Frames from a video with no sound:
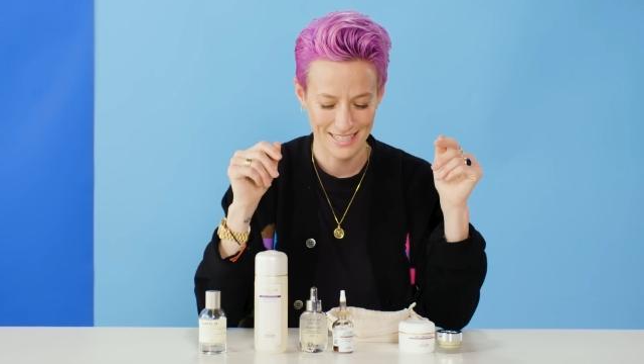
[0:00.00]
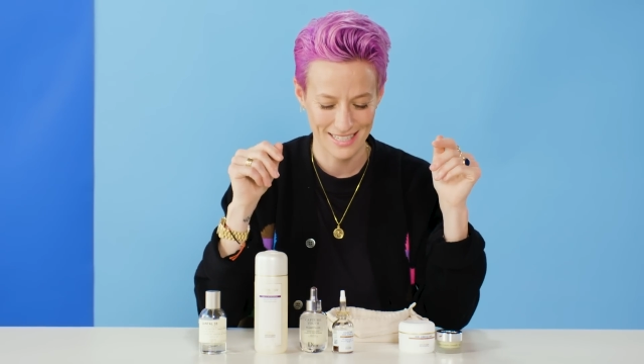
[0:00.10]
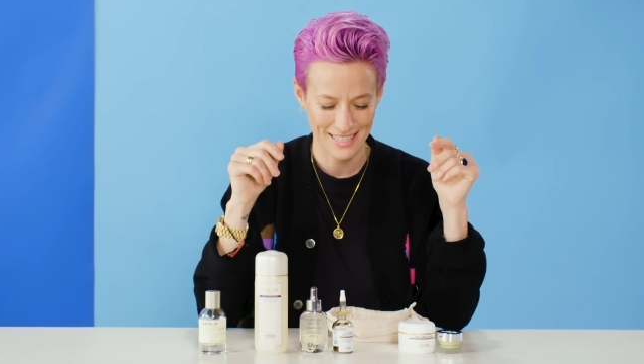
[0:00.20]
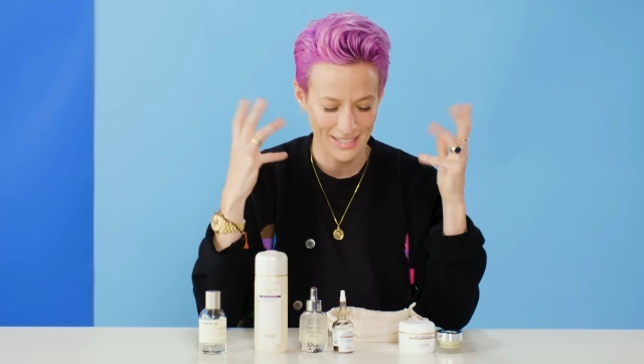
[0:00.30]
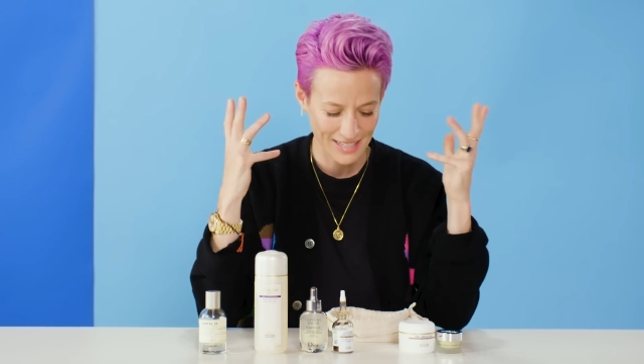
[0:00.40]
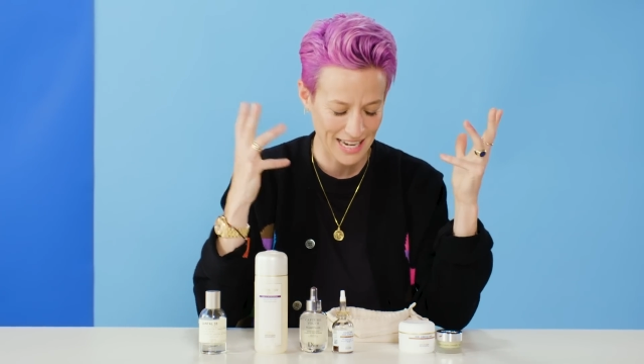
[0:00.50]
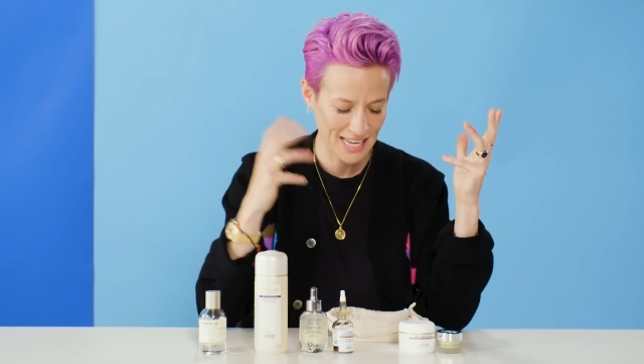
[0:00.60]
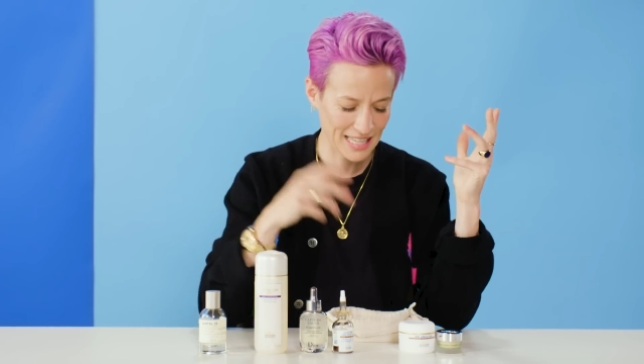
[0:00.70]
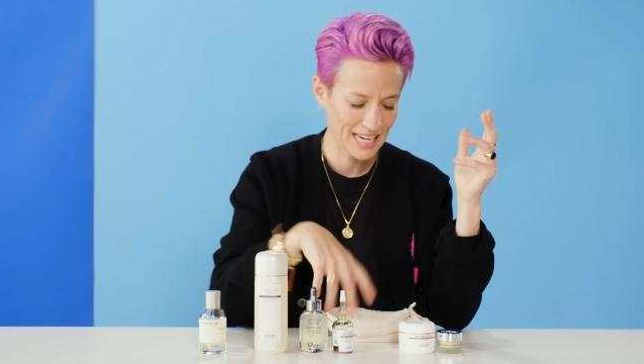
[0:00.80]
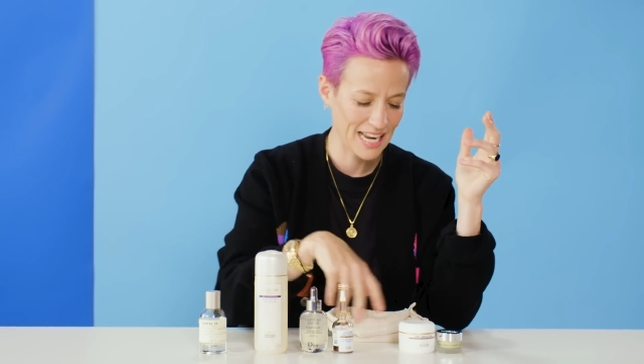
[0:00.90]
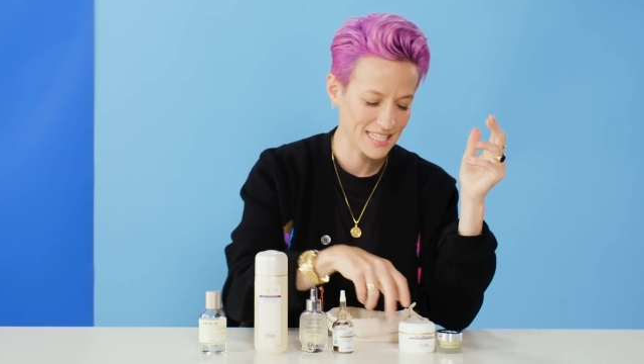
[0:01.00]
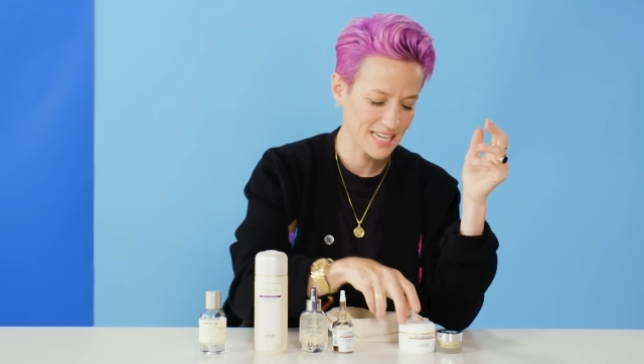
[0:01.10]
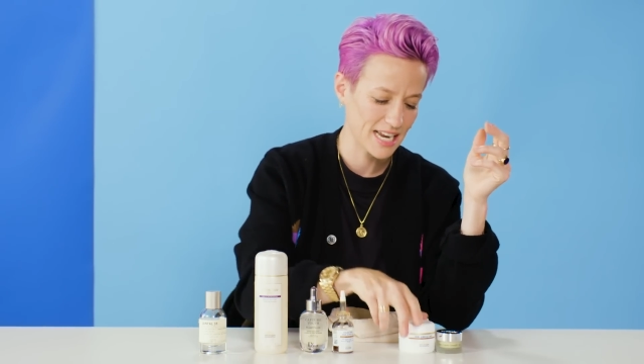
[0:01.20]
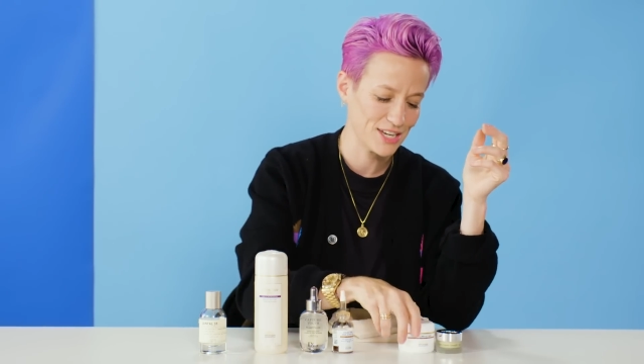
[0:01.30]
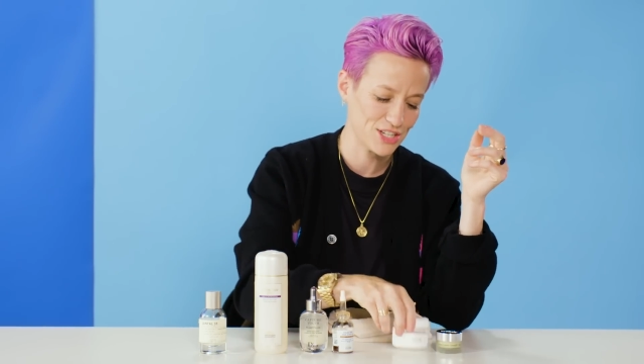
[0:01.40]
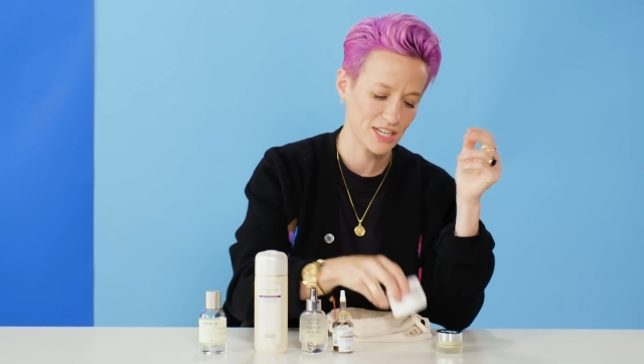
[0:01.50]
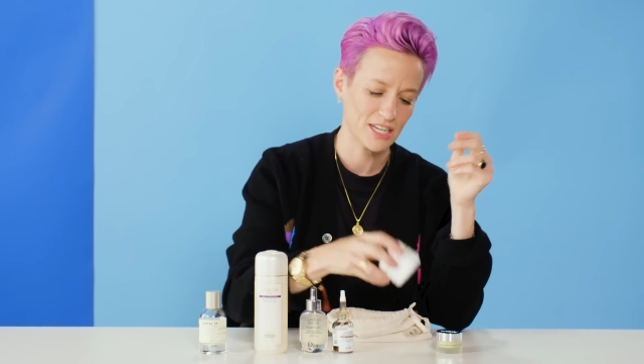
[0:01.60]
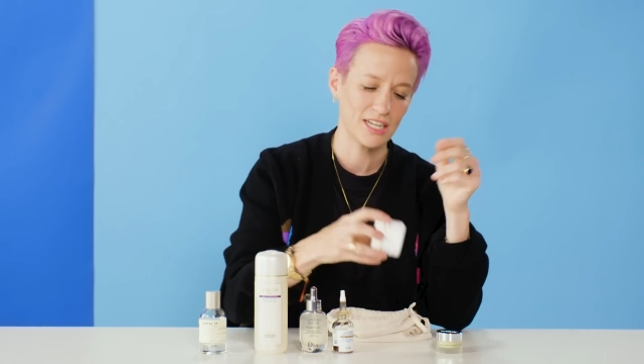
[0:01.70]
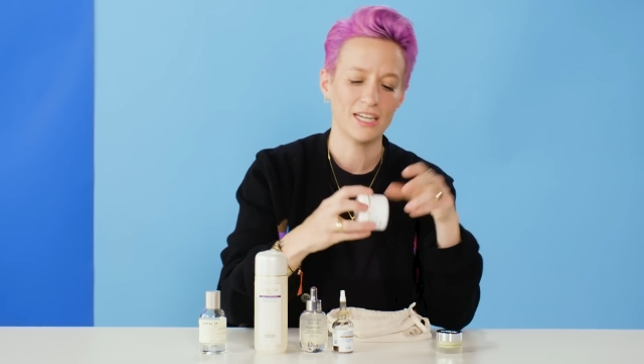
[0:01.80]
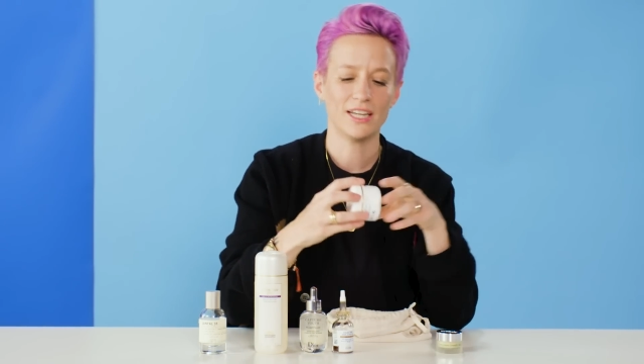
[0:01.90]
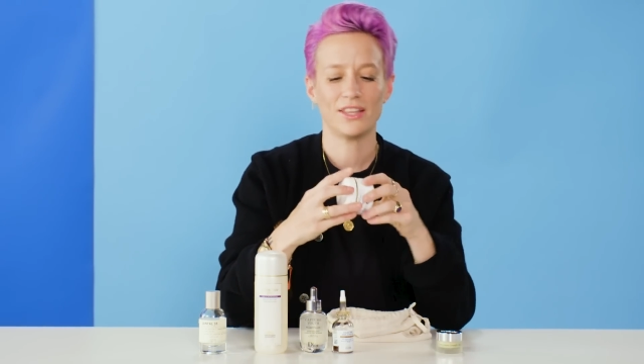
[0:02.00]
Uh, again, like an anti-aging.